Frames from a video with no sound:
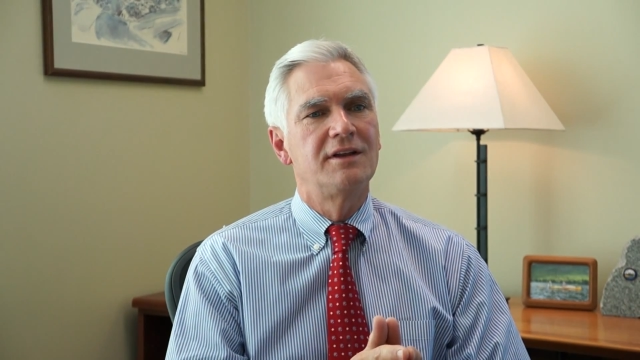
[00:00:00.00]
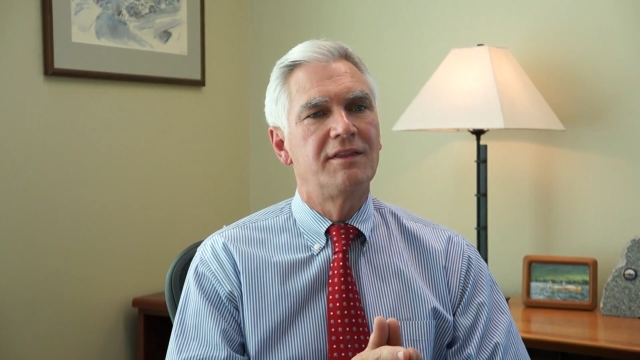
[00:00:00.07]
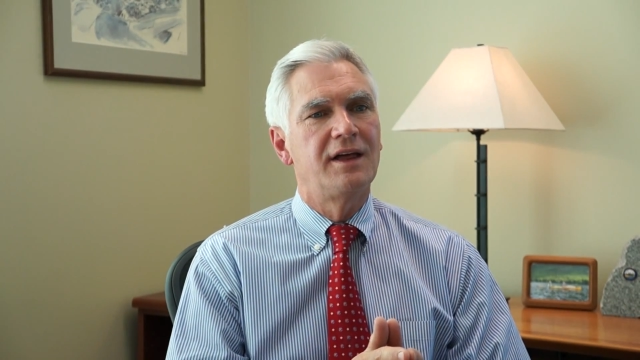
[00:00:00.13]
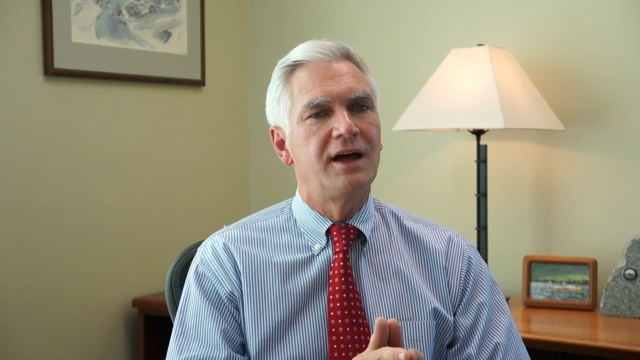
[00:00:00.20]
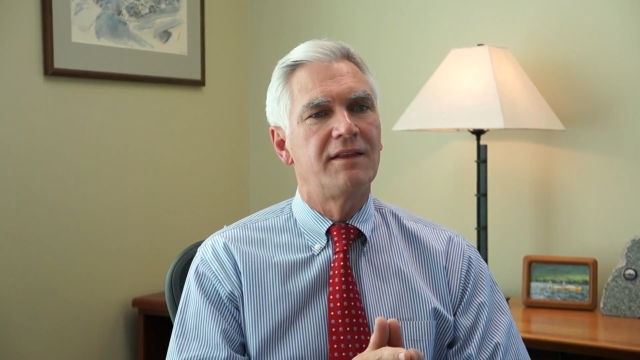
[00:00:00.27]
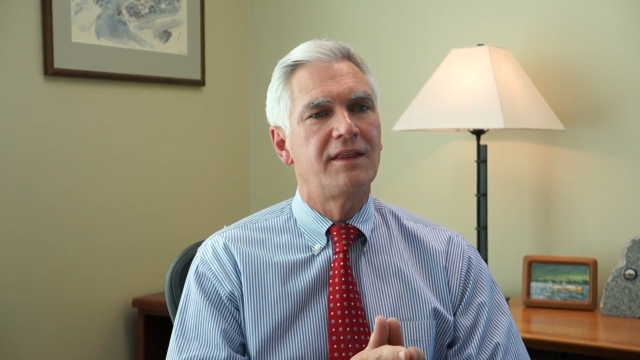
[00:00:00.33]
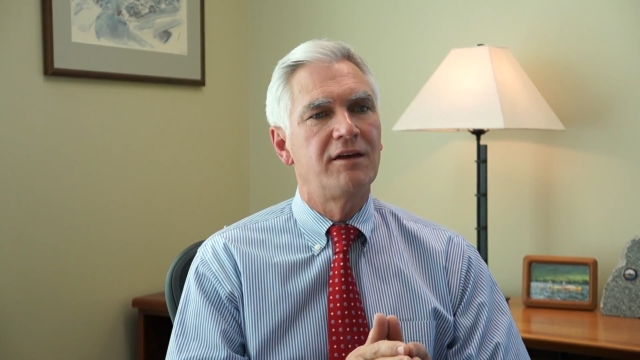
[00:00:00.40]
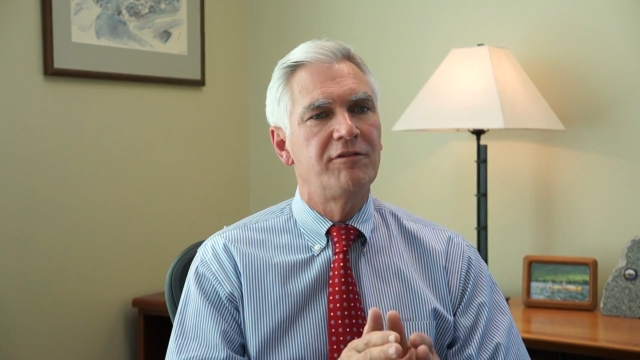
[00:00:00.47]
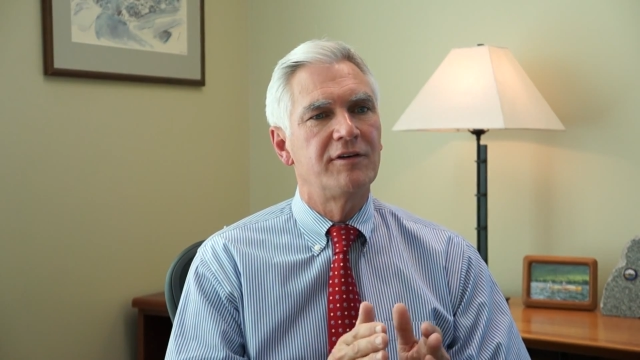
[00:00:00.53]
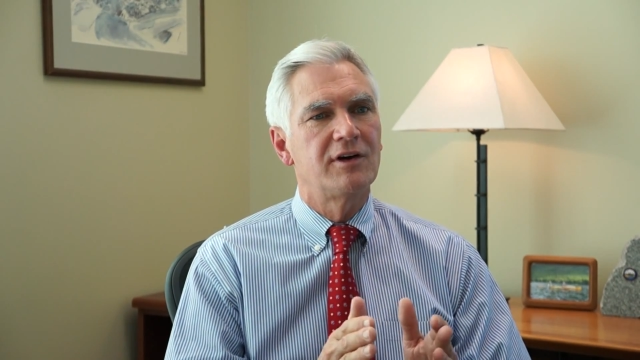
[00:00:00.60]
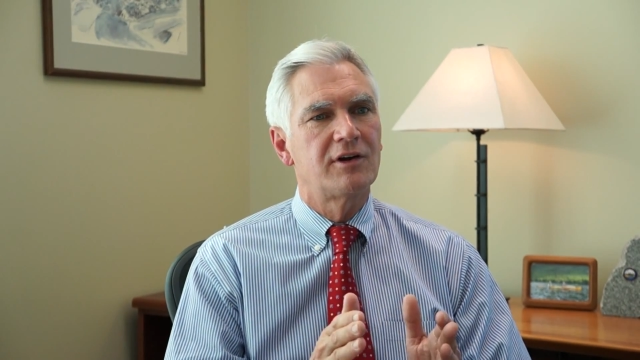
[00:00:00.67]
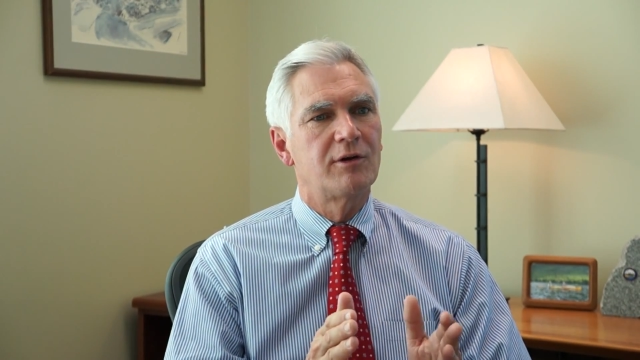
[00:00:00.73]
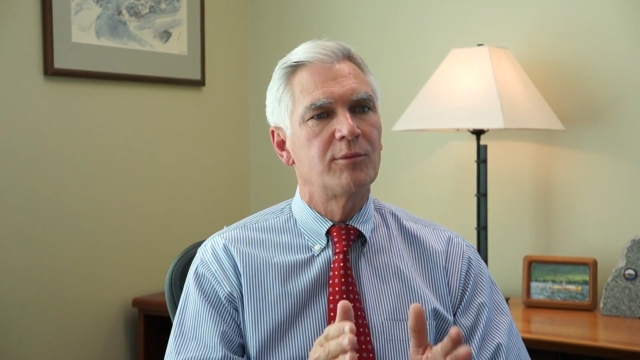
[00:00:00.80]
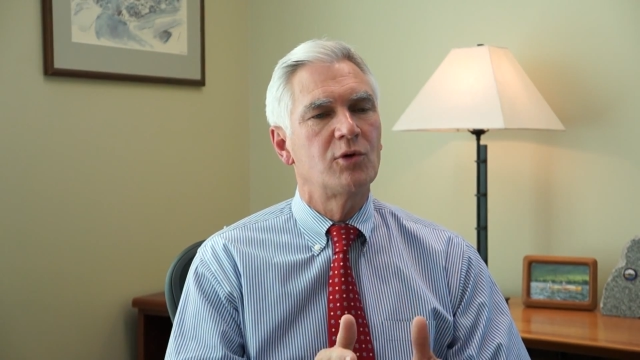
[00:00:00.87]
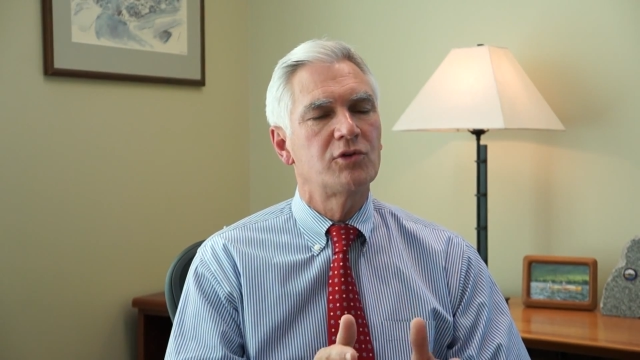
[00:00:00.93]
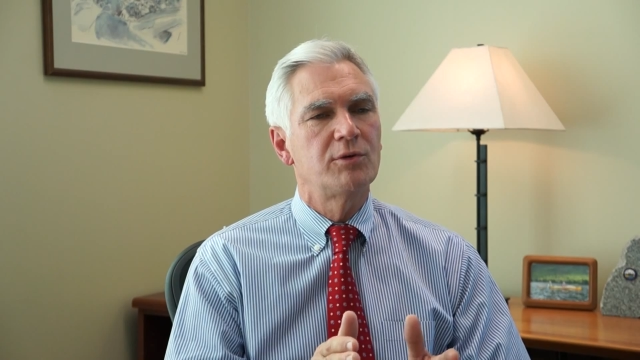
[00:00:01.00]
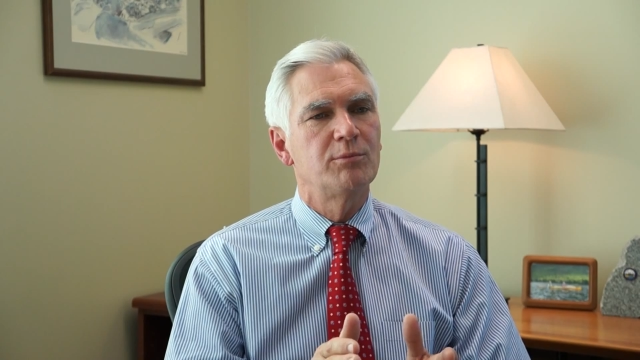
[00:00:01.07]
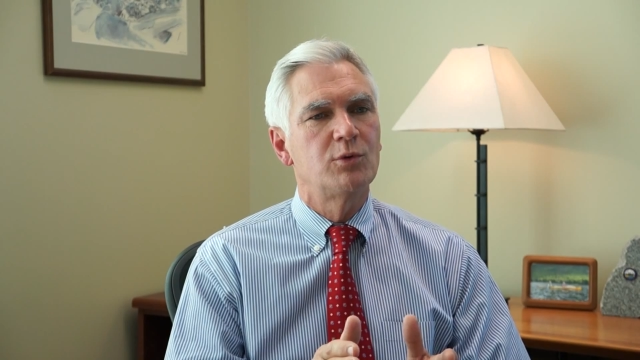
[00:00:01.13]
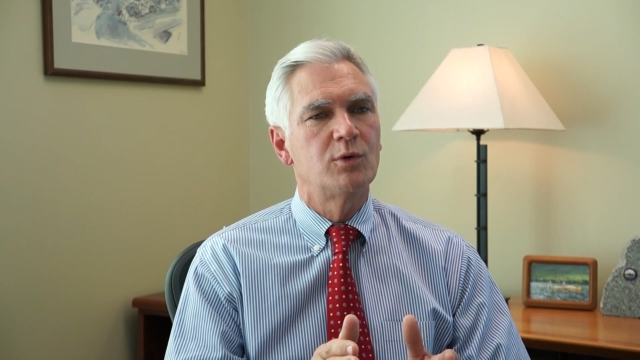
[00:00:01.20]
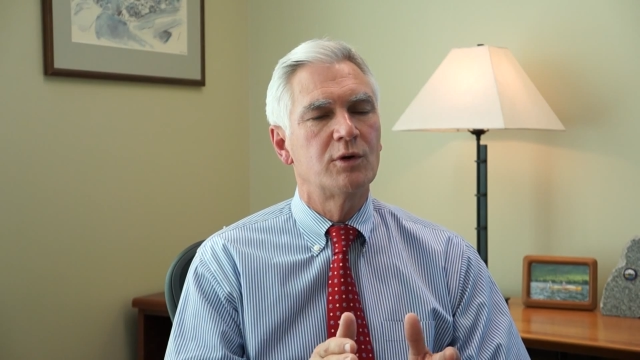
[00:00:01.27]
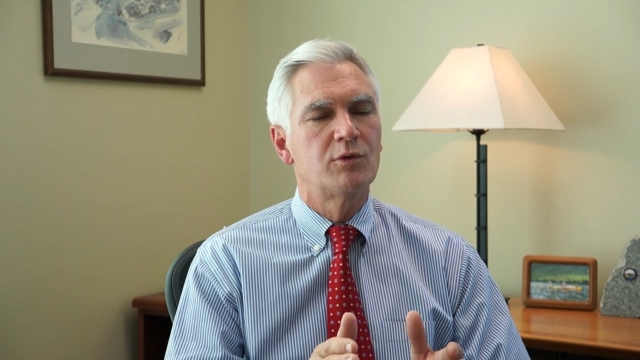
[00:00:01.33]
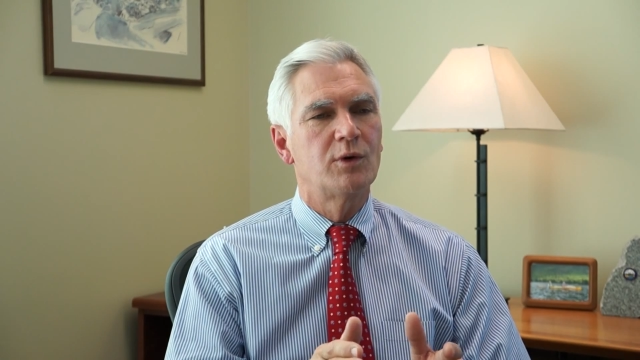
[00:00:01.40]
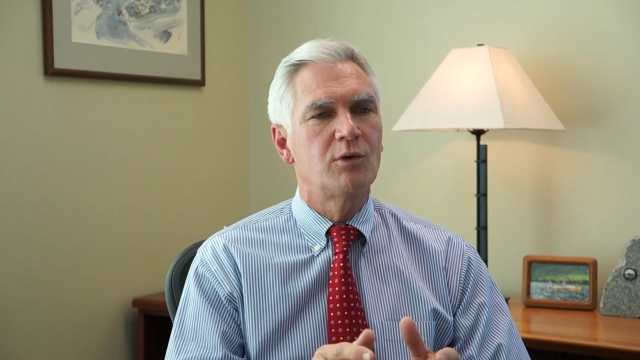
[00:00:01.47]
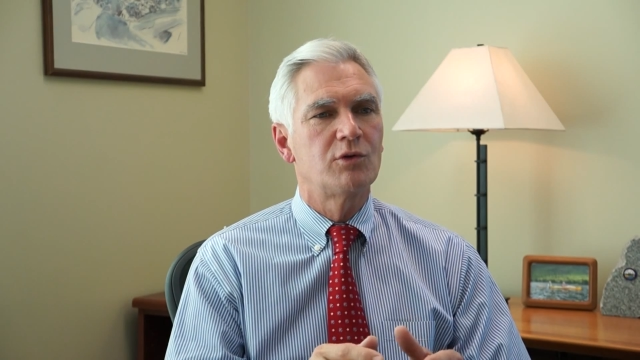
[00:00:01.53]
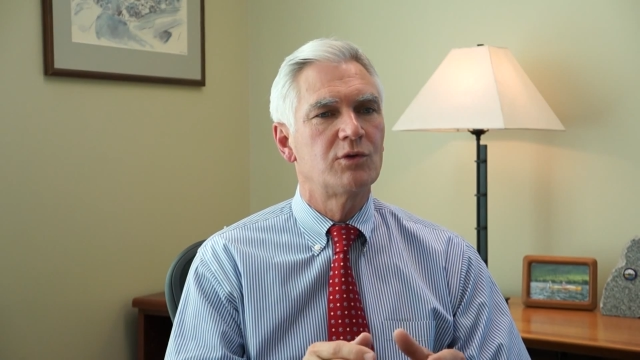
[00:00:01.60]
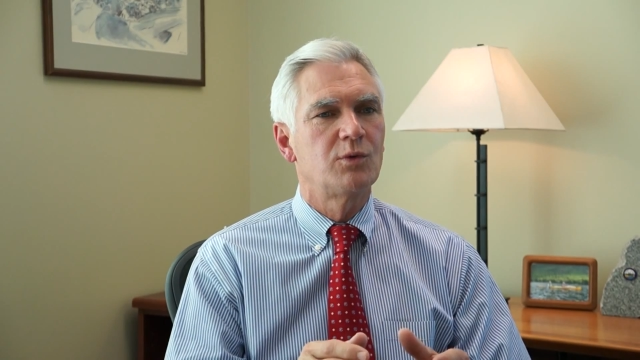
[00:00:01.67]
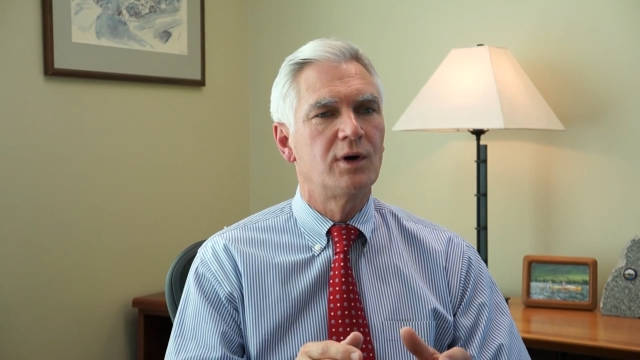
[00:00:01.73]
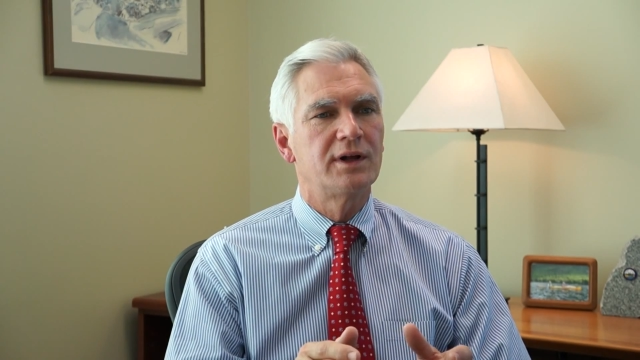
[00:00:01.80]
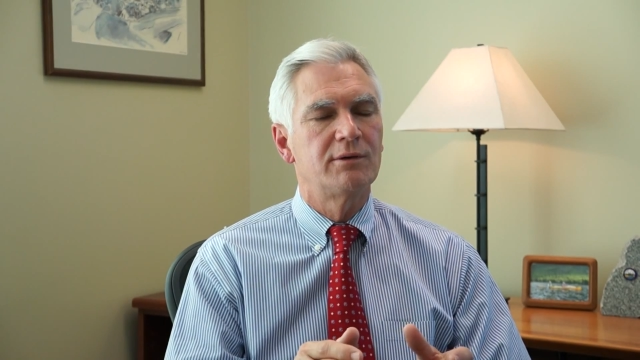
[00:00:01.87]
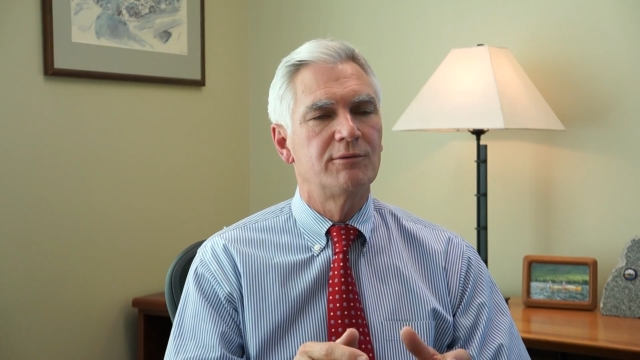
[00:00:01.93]
that they felt our most important role
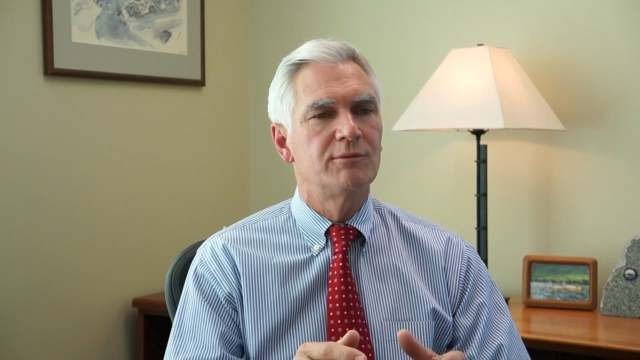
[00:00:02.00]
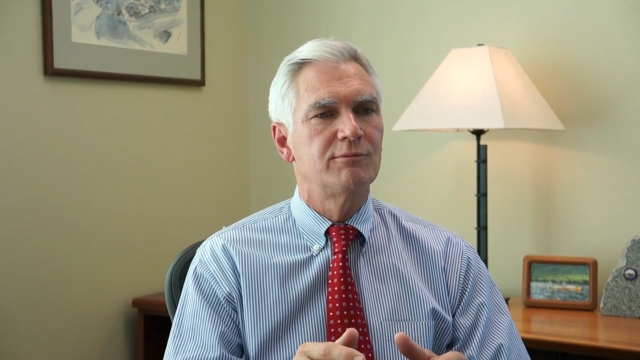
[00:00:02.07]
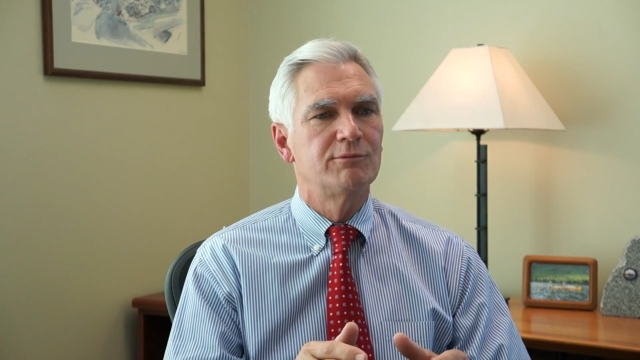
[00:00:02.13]
was what